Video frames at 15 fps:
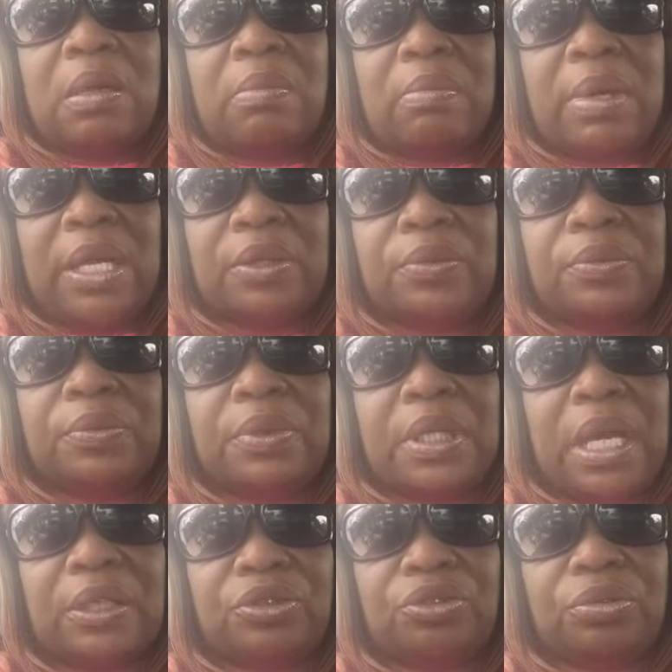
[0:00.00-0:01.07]
my own
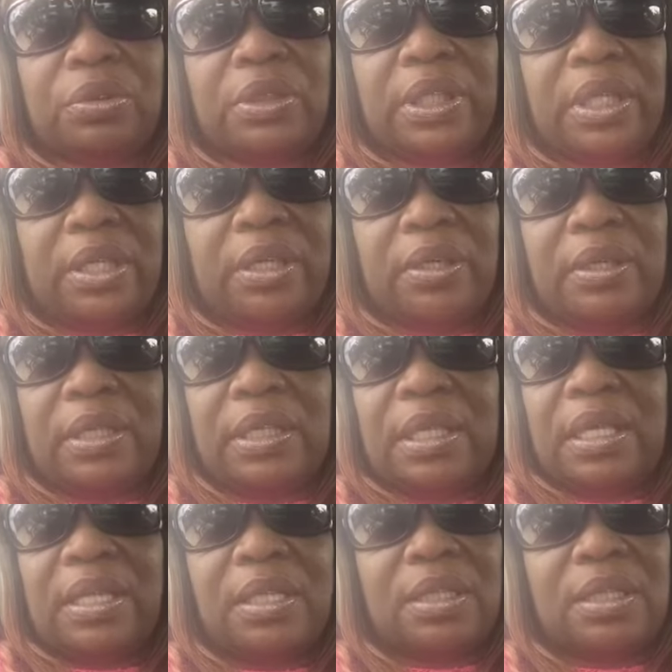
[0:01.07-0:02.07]
natural hair, and I